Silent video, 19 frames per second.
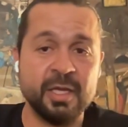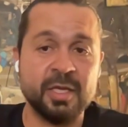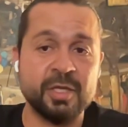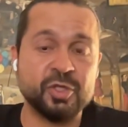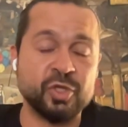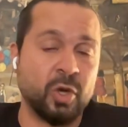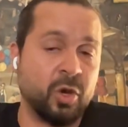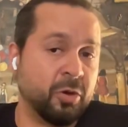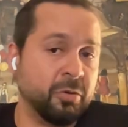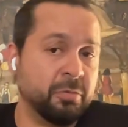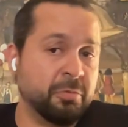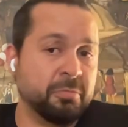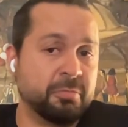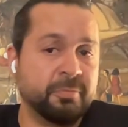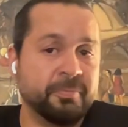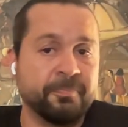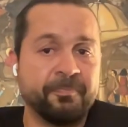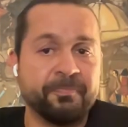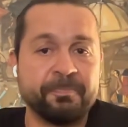So
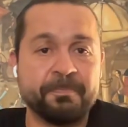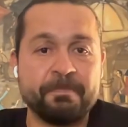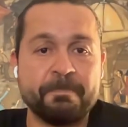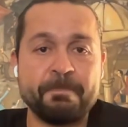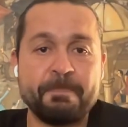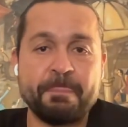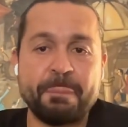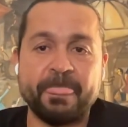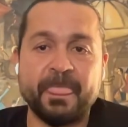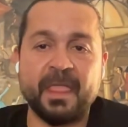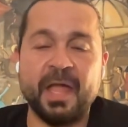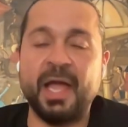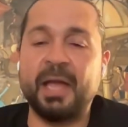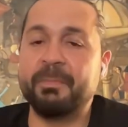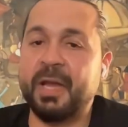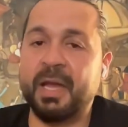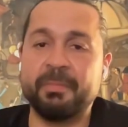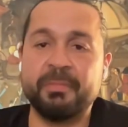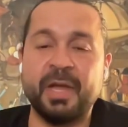
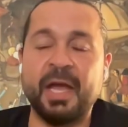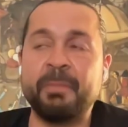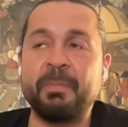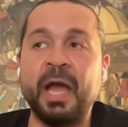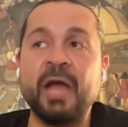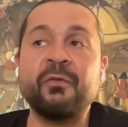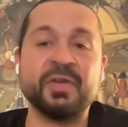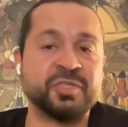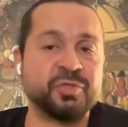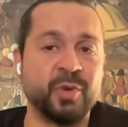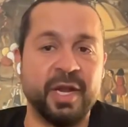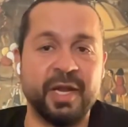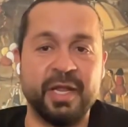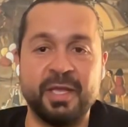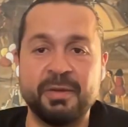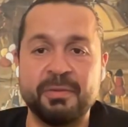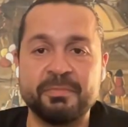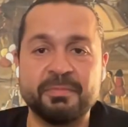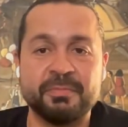I was ready.
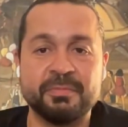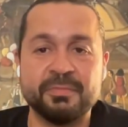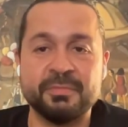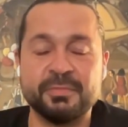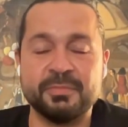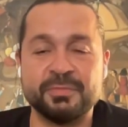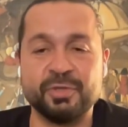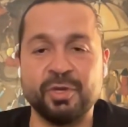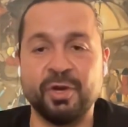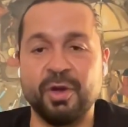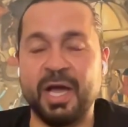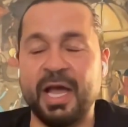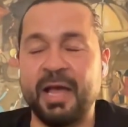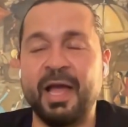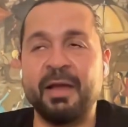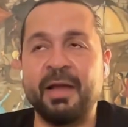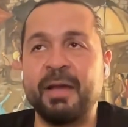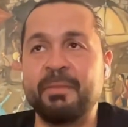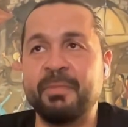So
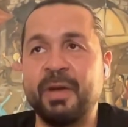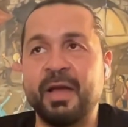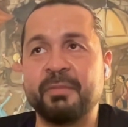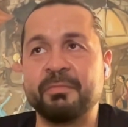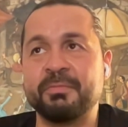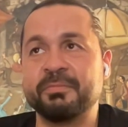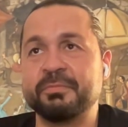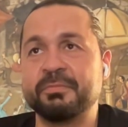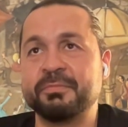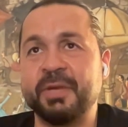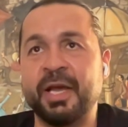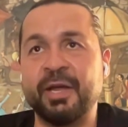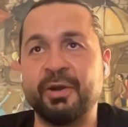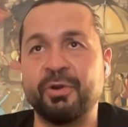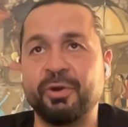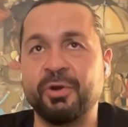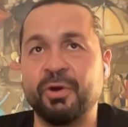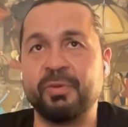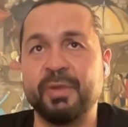I
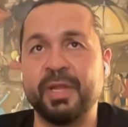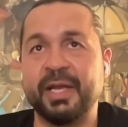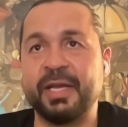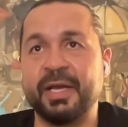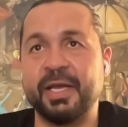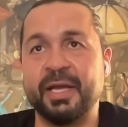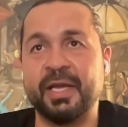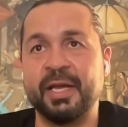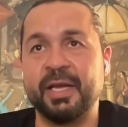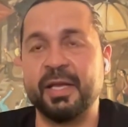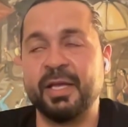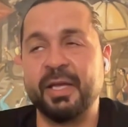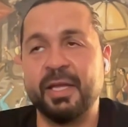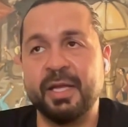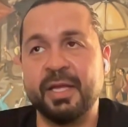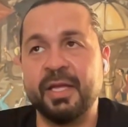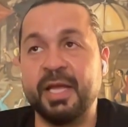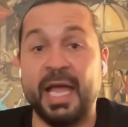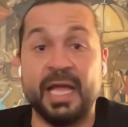don't know, like,
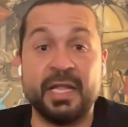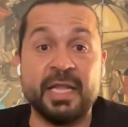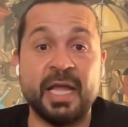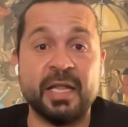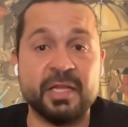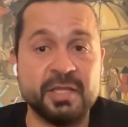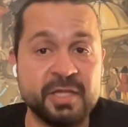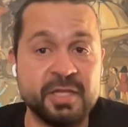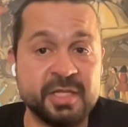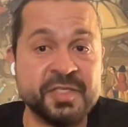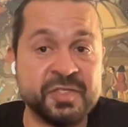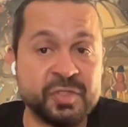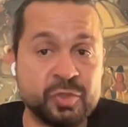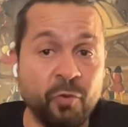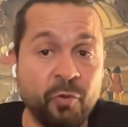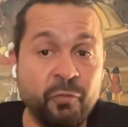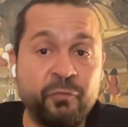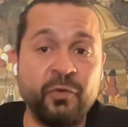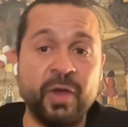and this
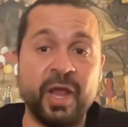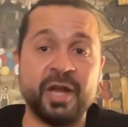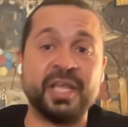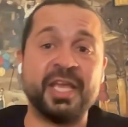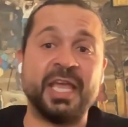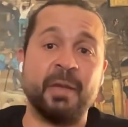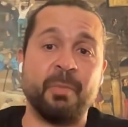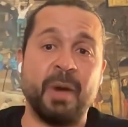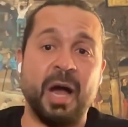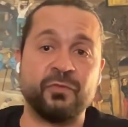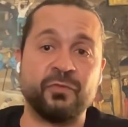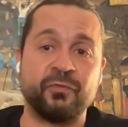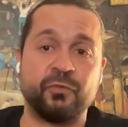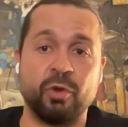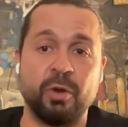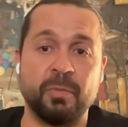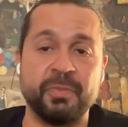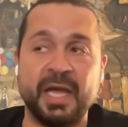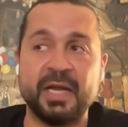software came out
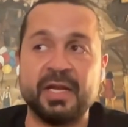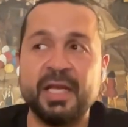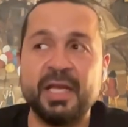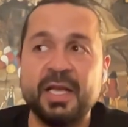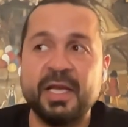from that.